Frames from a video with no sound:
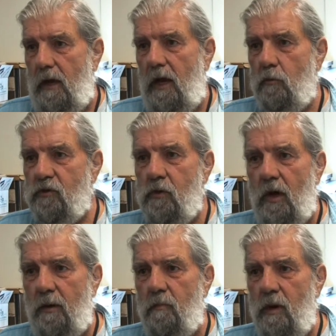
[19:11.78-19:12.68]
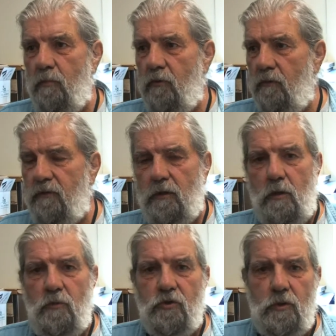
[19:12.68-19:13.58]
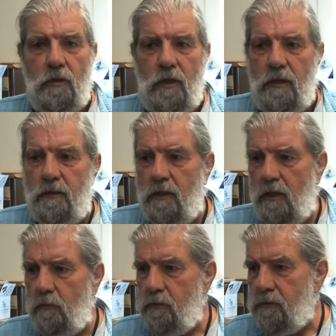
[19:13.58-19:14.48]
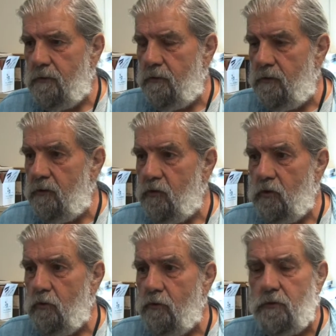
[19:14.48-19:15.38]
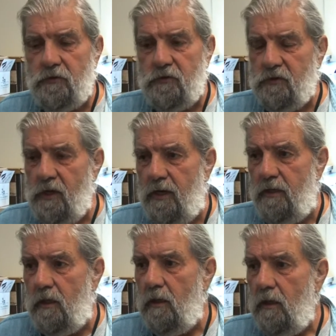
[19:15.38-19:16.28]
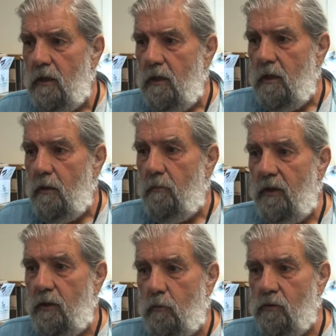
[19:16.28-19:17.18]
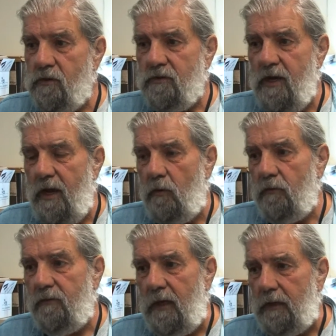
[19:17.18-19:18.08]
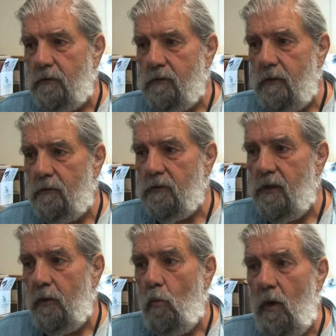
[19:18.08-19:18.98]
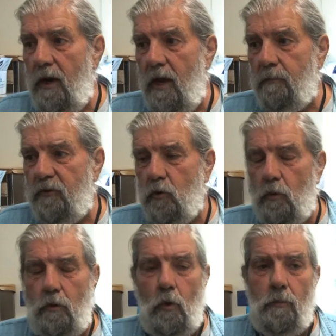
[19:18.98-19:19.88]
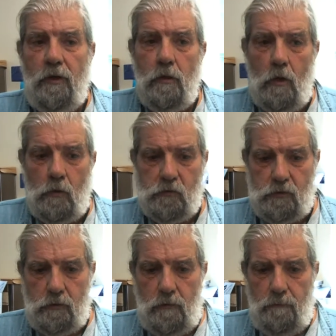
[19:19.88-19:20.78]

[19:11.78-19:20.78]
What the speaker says: I was not a member of the commission then, I was on the Historical Society, but it was a town thing. So it's like, what happened to it? Nobody knows.